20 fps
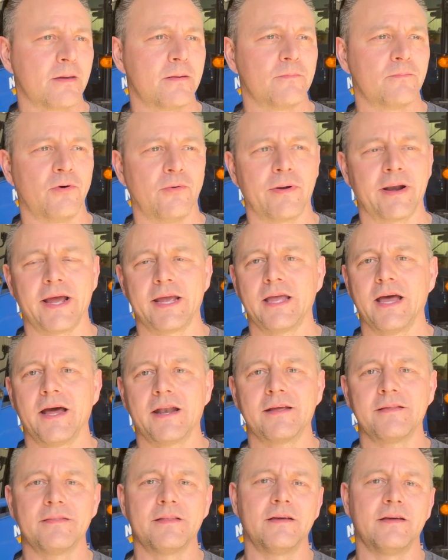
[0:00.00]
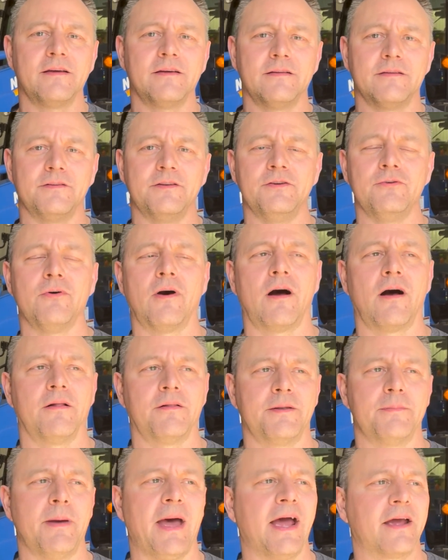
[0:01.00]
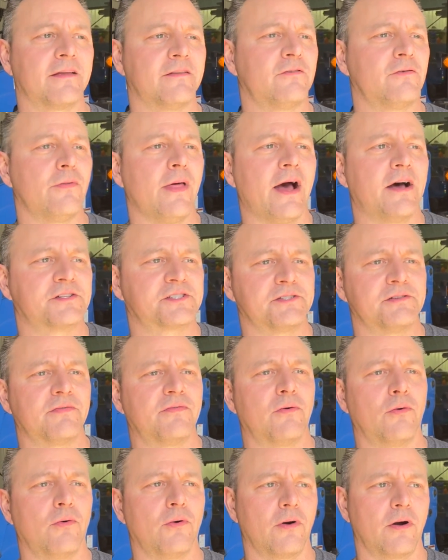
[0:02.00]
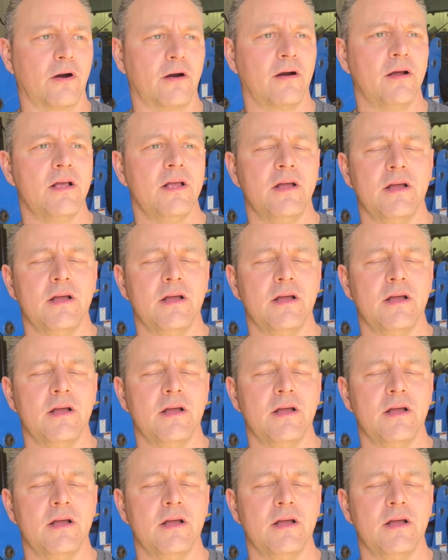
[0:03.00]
But when I got into New Holland back in 2004,